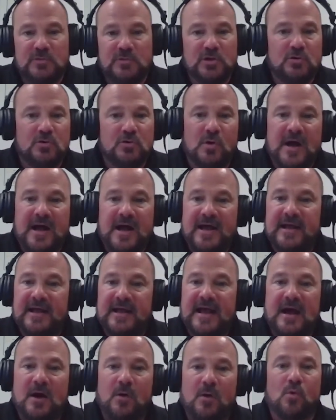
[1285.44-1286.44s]
Google
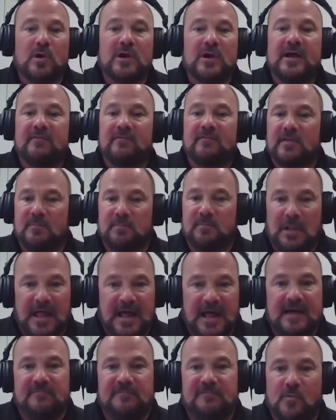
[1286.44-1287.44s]
Hangout, whatever the
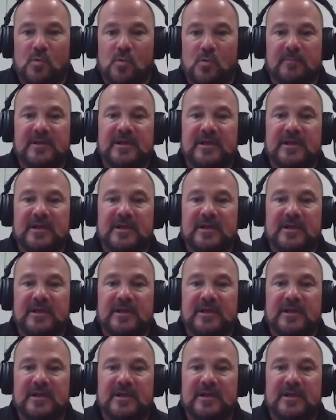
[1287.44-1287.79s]
platform